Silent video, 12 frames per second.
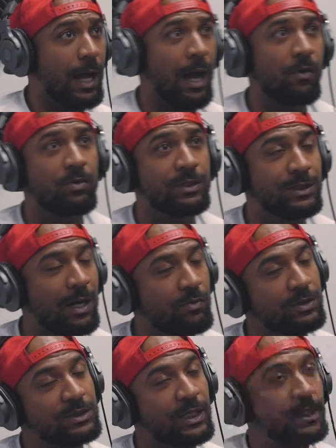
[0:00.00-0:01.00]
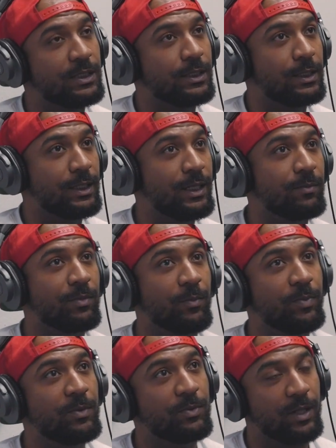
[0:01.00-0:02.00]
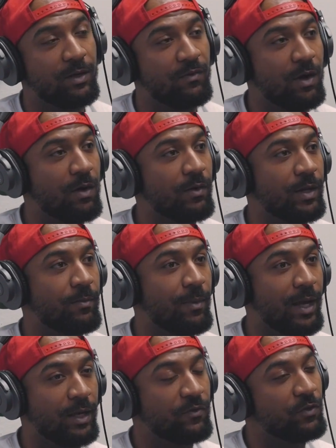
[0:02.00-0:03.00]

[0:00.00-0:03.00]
I wouldn't say the elite, but people that have already made it.